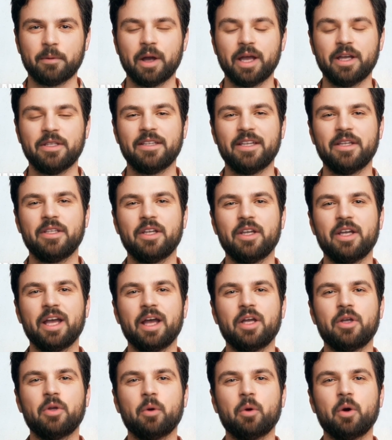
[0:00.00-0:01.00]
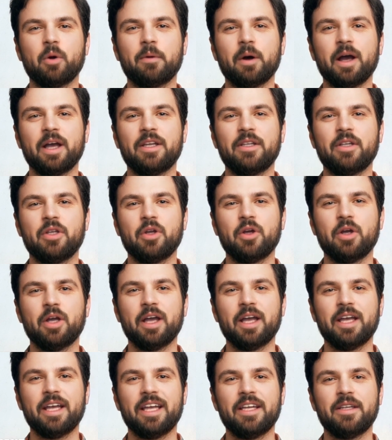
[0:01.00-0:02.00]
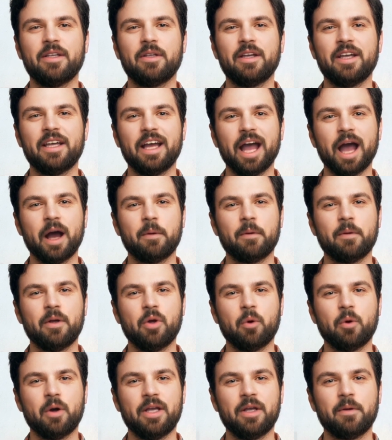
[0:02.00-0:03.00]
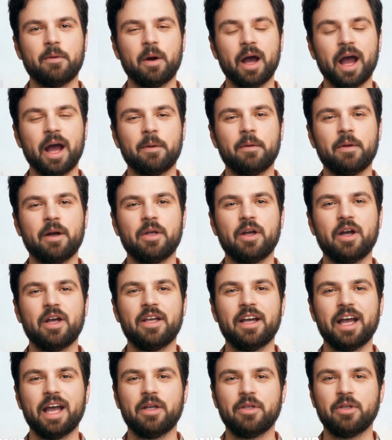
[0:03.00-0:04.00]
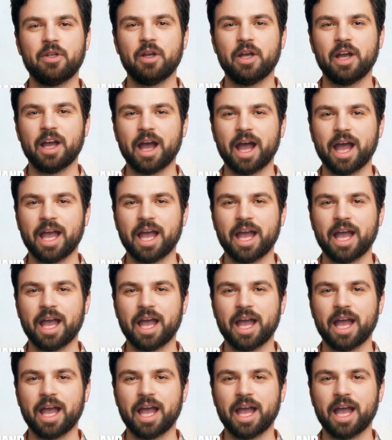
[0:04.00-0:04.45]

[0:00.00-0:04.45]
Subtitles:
bite disconnect tool by inserting it into the gap between the pipe and the connector